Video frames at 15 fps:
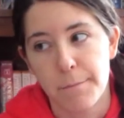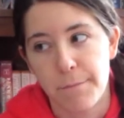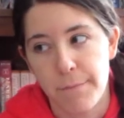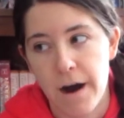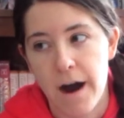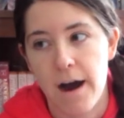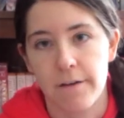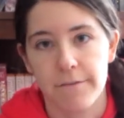
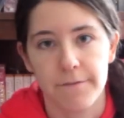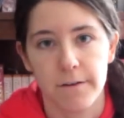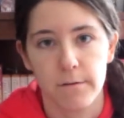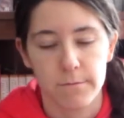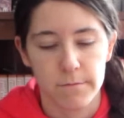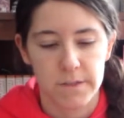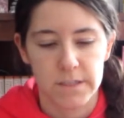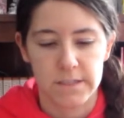bought from
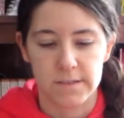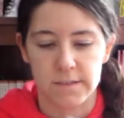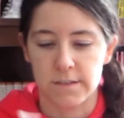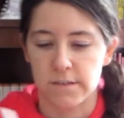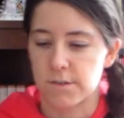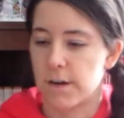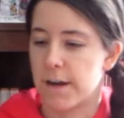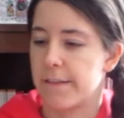the Disney
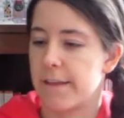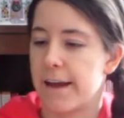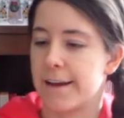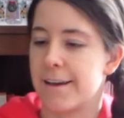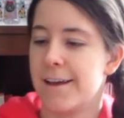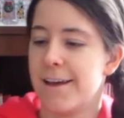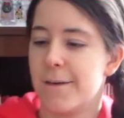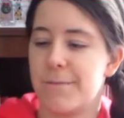store online.